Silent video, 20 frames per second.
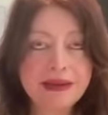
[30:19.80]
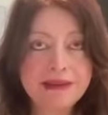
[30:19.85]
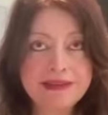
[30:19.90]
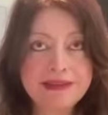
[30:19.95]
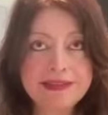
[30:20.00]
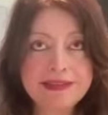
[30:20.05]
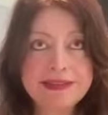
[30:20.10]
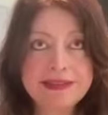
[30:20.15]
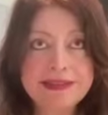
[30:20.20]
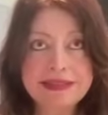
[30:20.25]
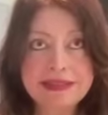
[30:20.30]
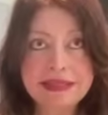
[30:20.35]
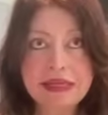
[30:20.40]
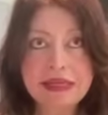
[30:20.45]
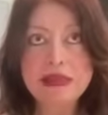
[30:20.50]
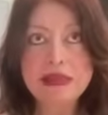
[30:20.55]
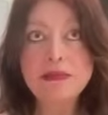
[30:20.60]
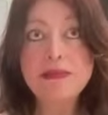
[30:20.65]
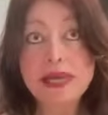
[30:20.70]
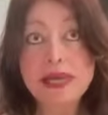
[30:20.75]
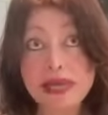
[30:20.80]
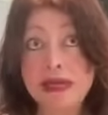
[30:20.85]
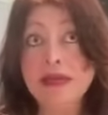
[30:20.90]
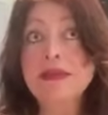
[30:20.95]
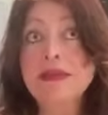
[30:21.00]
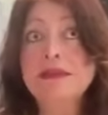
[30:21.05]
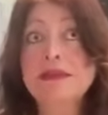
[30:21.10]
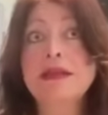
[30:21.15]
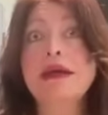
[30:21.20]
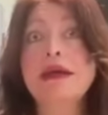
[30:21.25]
see the beings,
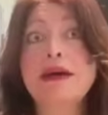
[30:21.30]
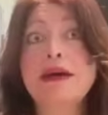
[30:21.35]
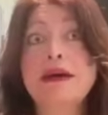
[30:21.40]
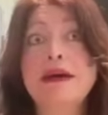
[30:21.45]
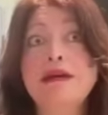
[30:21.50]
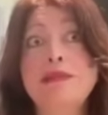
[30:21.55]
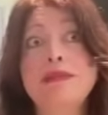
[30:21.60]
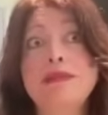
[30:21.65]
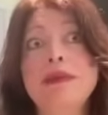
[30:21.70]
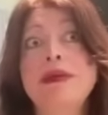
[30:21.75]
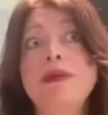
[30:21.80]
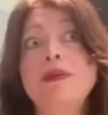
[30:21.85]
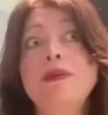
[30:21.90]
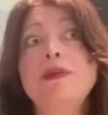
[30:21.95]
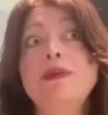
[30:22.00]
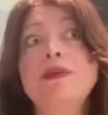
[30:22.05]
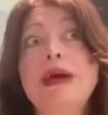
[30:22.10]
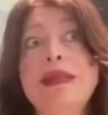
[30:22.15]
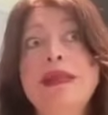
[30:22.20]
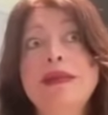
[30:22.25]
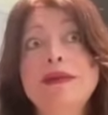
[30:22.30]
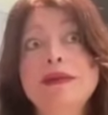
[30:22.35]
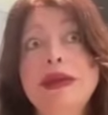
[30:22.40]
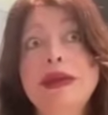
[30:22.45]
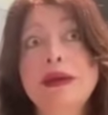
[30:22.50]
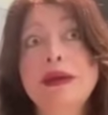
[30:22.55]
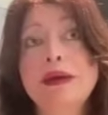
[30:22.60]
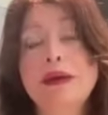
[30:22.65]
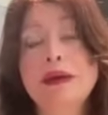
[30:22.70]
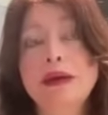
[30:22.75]
um, whether they
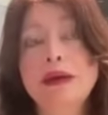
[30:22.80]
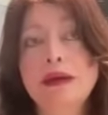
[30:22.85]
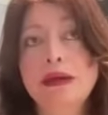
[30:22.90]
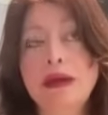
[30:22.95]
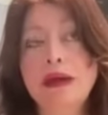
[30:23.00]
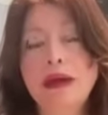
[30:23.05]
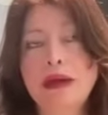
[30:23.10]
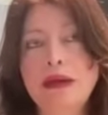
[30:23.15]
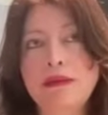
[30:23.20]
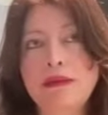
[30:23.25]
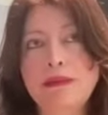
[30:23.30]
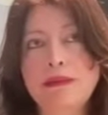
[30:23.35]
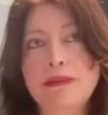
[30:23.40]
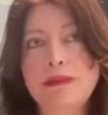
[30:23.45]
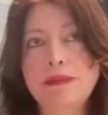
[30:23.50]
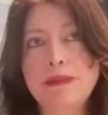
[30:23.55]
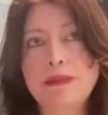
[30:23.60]
are um,